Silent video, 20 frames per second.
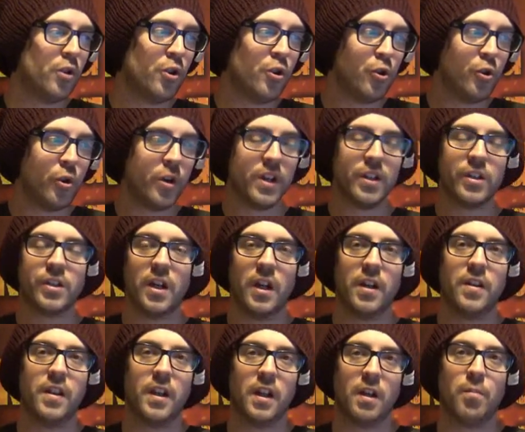units that
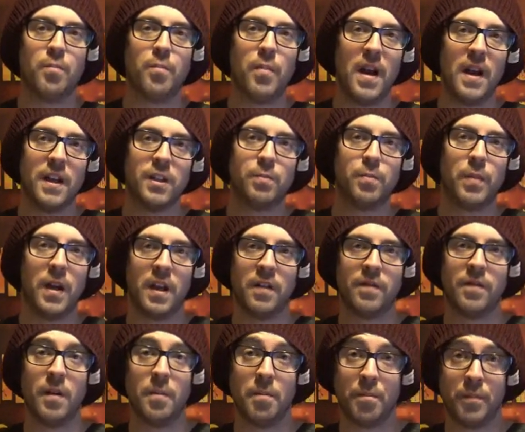I think best
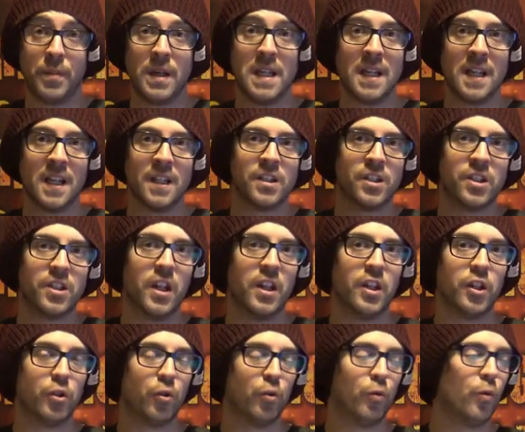benefit being
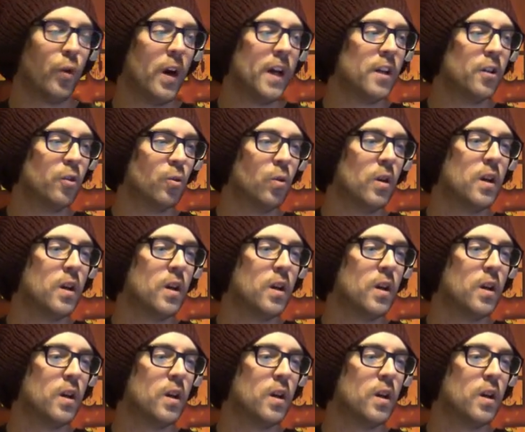inside a Rhino.